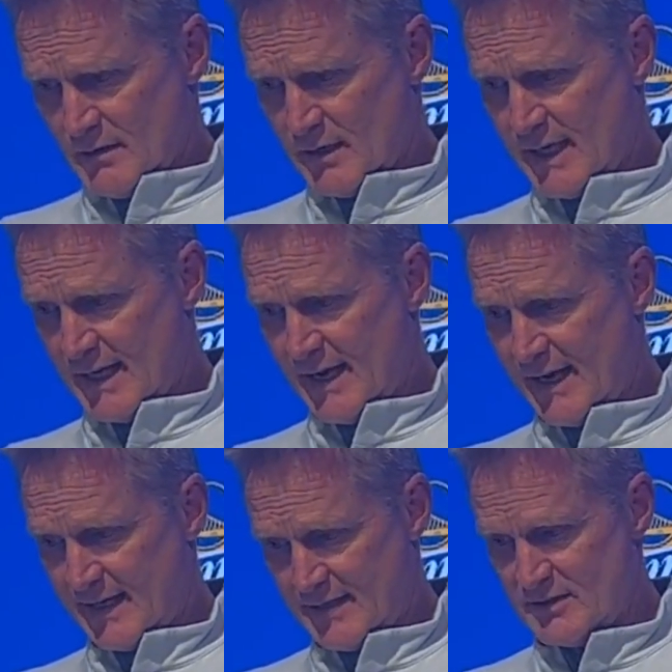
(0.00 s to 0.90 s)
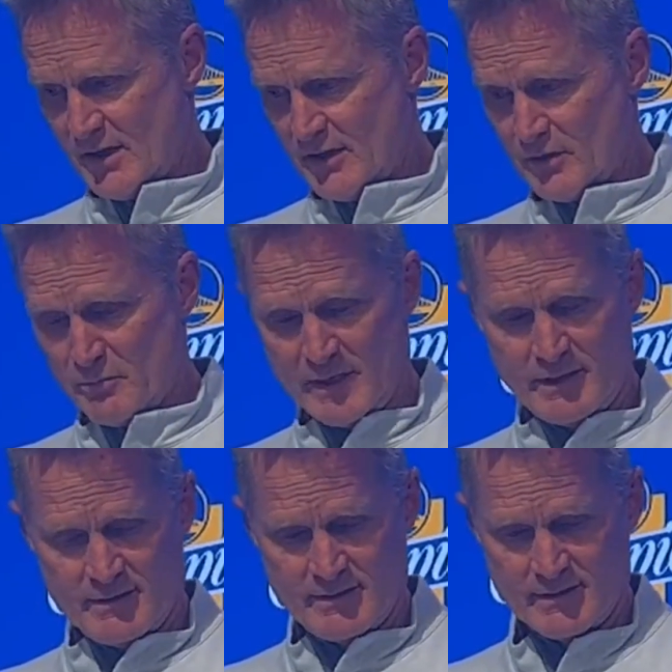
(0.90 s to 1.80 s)
And I can tell you there have
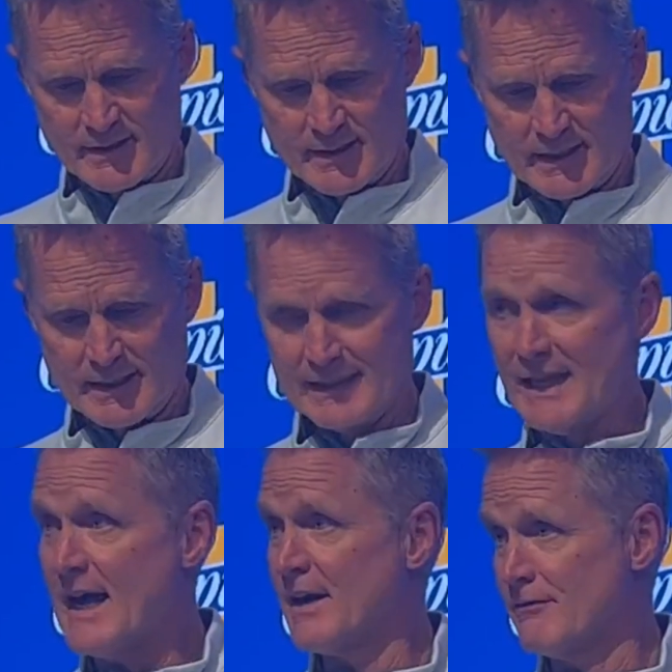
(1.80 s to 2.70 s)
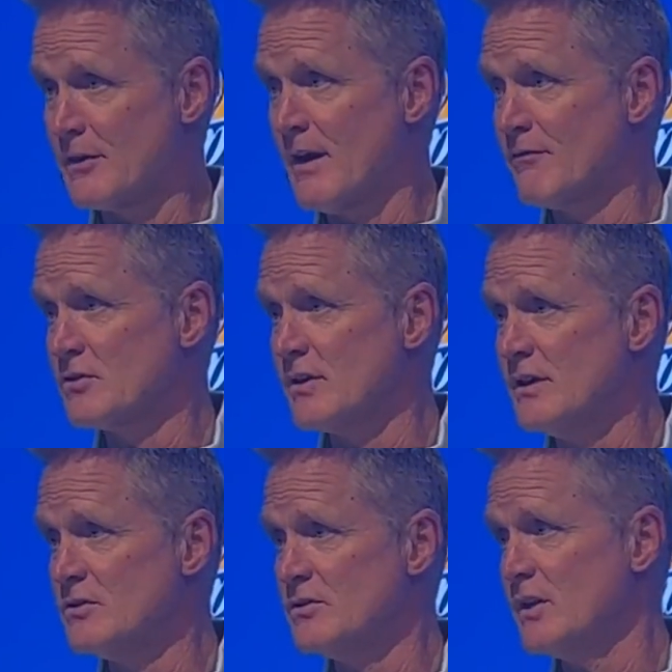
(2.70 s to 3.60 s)
been a lot of
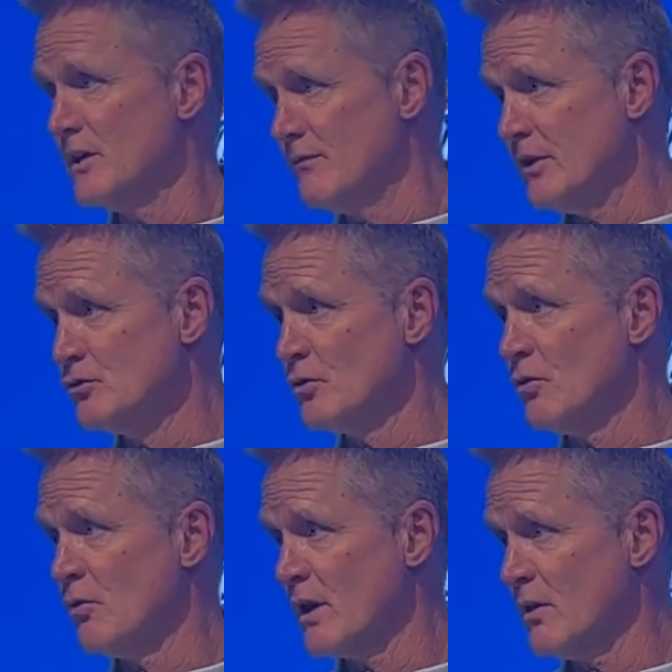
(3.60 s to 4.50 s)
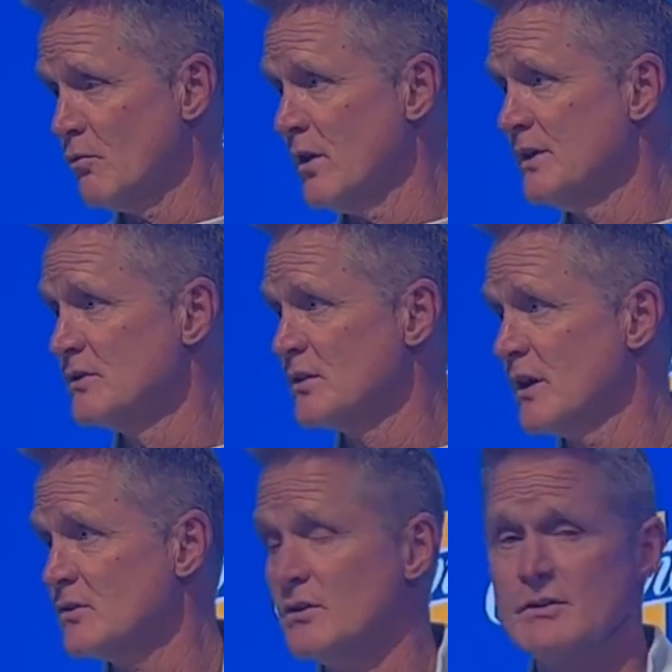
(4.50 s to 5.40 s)
conversations, individual one-on-one
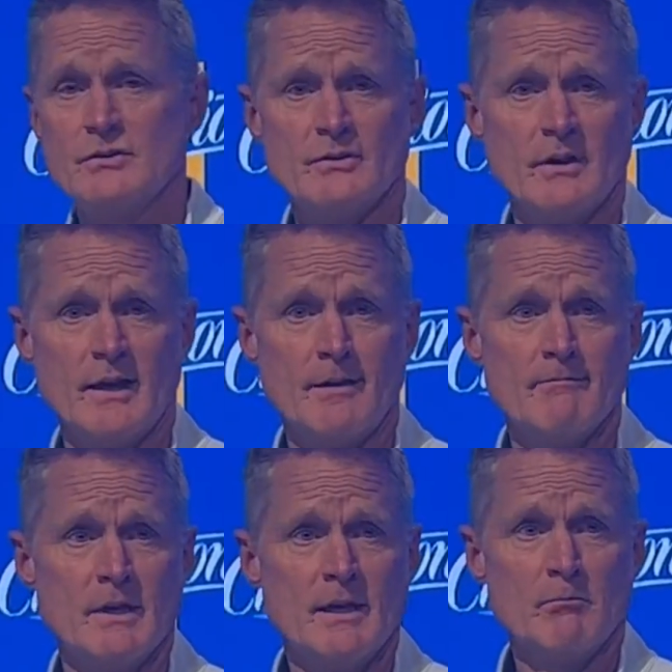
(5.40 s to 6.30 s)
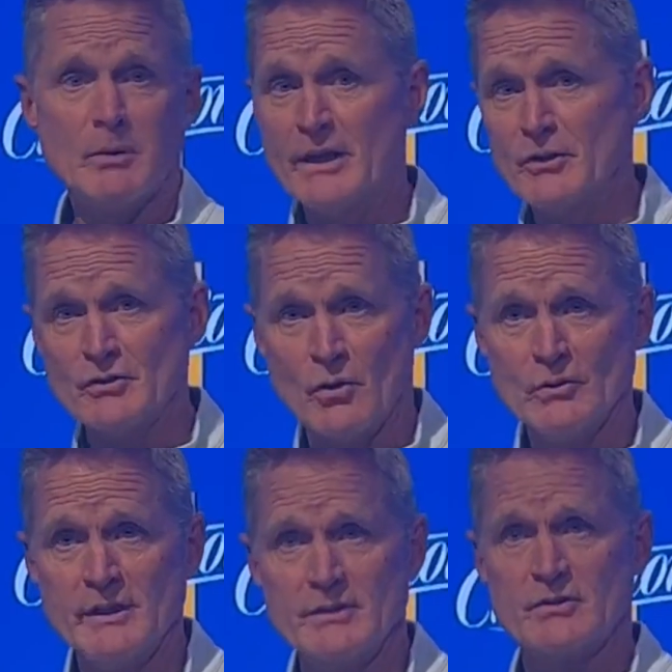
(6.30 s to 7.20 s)
discussions,
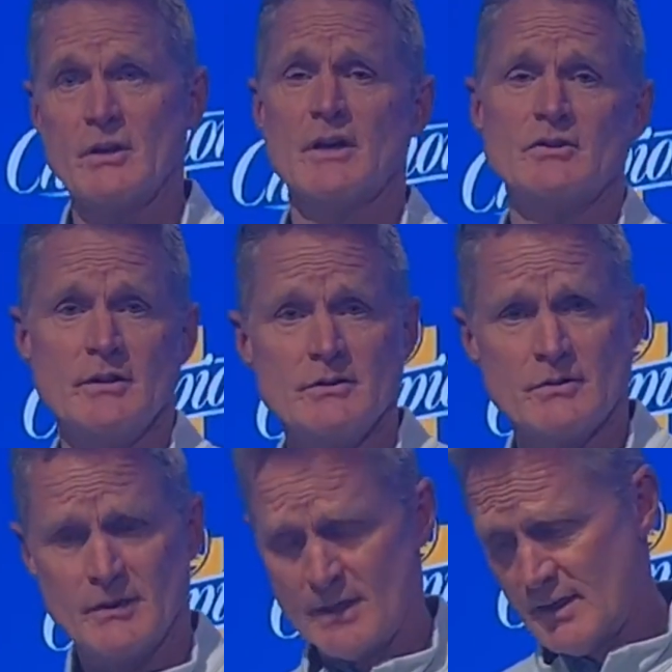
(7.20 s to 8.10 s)
players-only discussions,